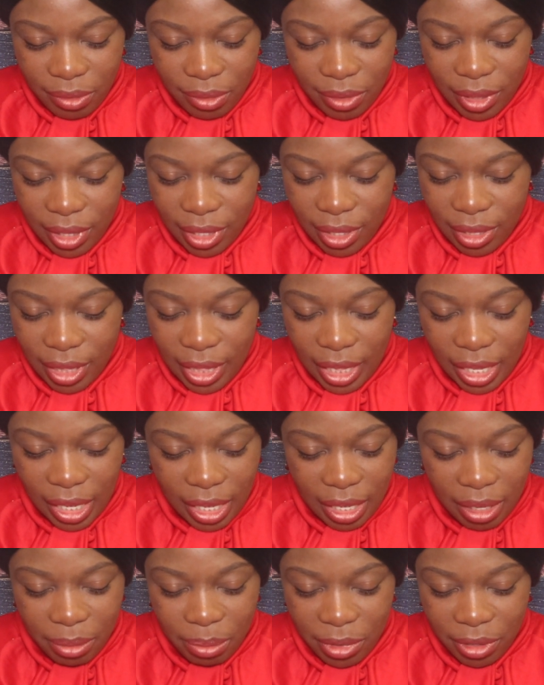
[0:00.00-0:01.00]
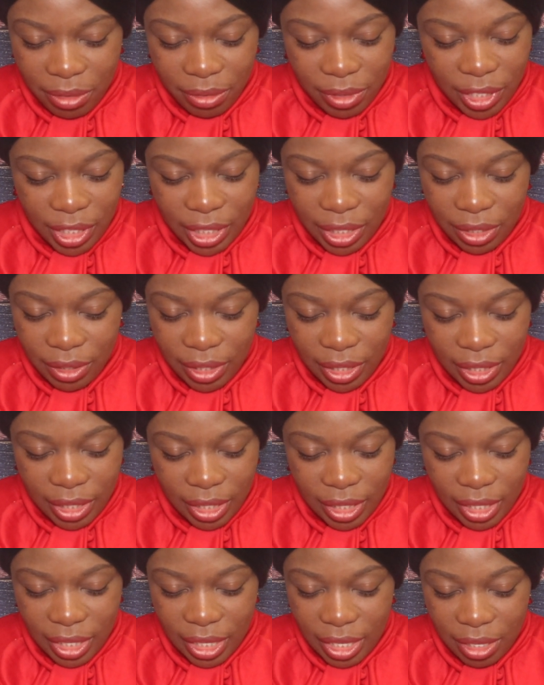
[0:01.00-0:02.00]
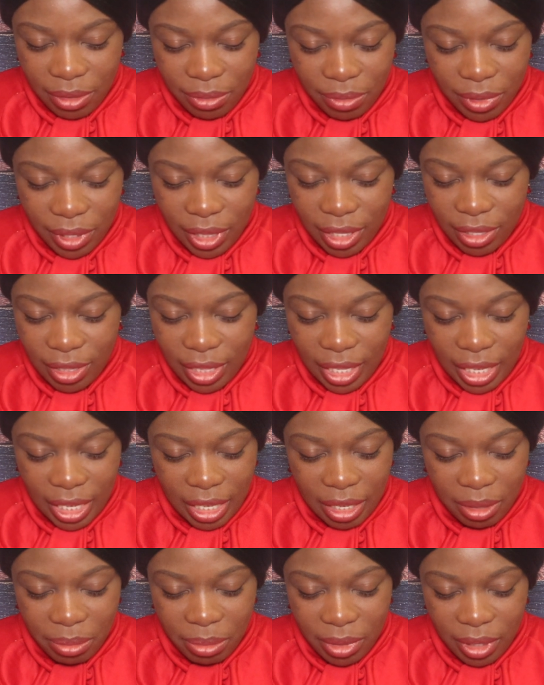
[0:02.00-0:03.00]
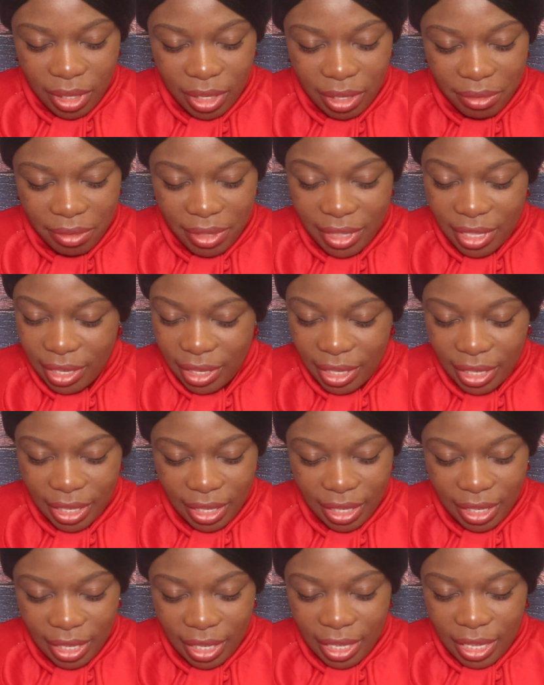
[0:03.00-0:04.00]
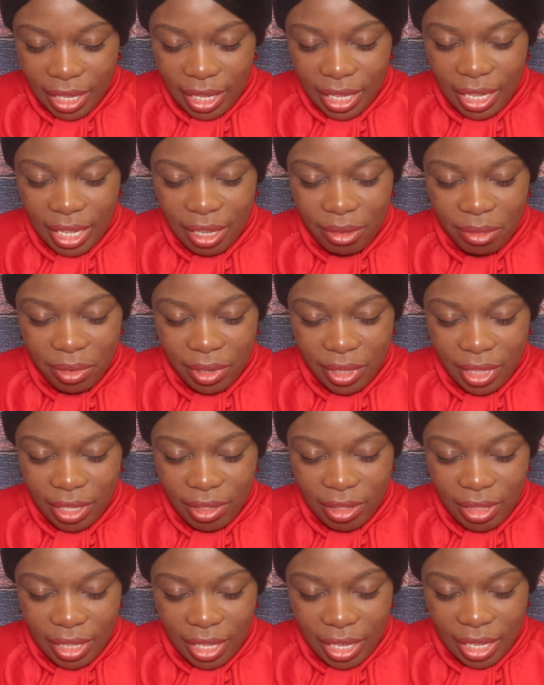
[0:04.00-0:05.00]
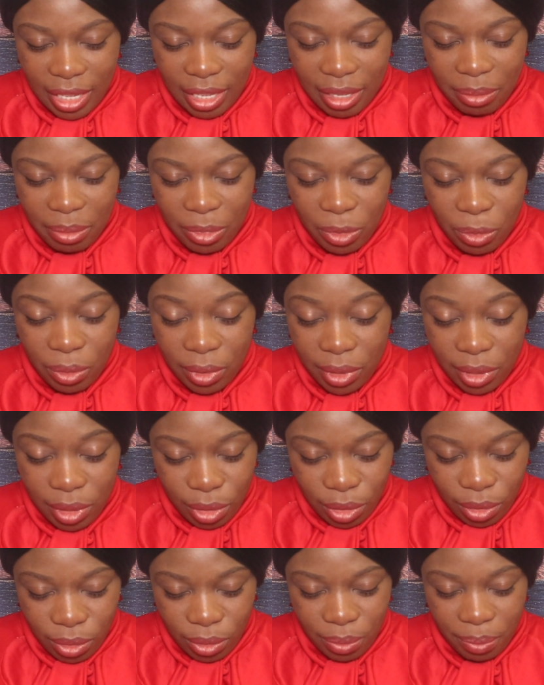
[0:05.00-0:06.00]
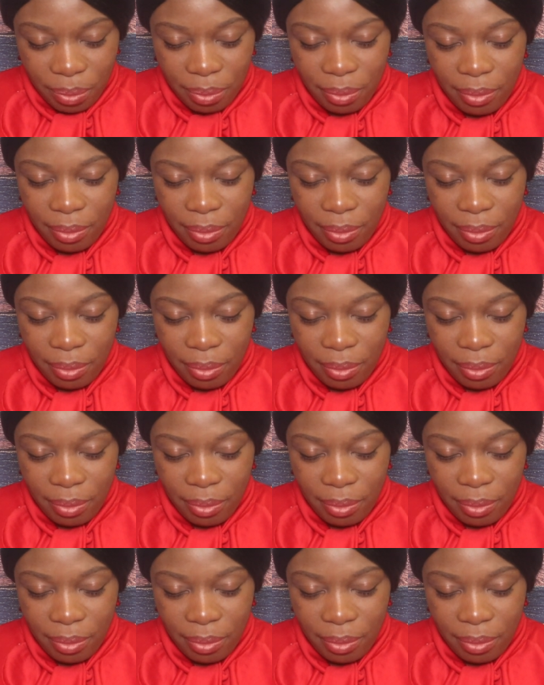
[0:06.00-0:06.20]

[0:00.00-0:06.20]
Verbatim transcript: for this time of sharing and for this time of study and for this time with you